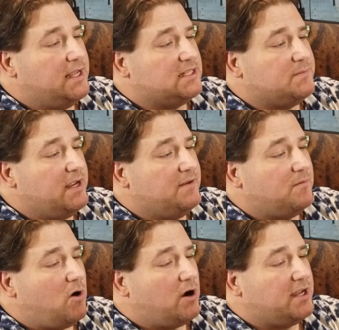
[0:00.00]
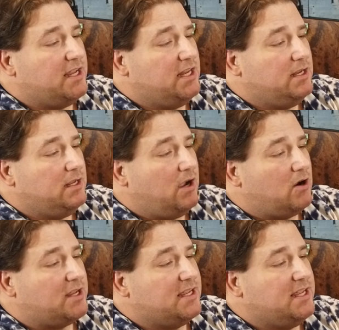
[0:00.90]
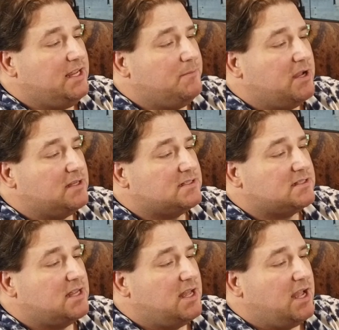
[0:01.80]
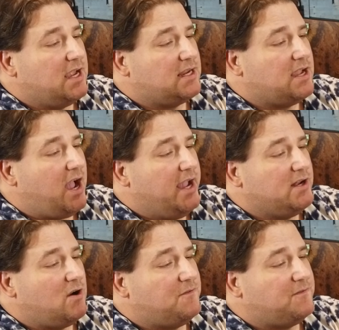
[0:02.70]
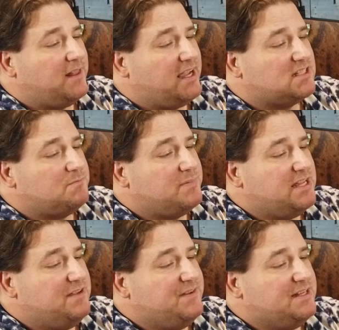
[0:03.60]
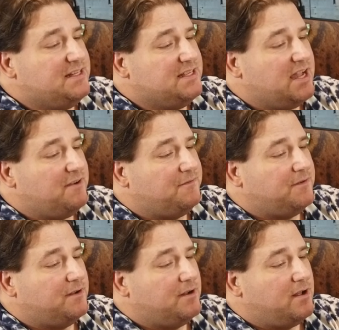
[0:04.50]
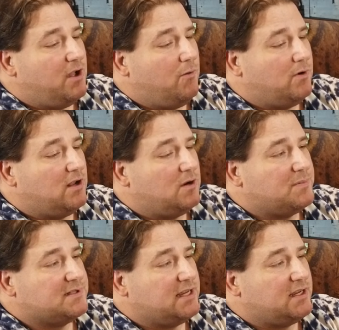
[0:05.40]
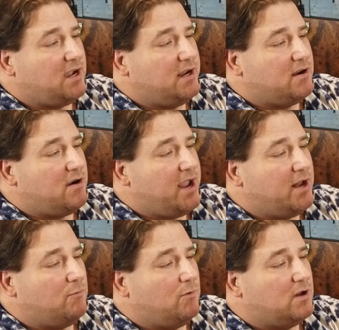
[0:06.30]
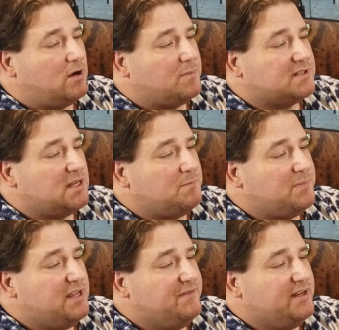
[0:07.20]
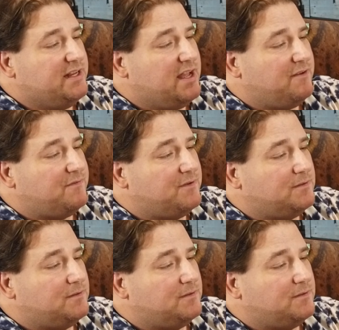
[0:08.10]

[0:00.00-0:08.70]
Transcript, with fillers: It's made from Arkema, Arkema's Kynar Flex P V D F, one hundred percent Kynar and one hundred percent P V D F.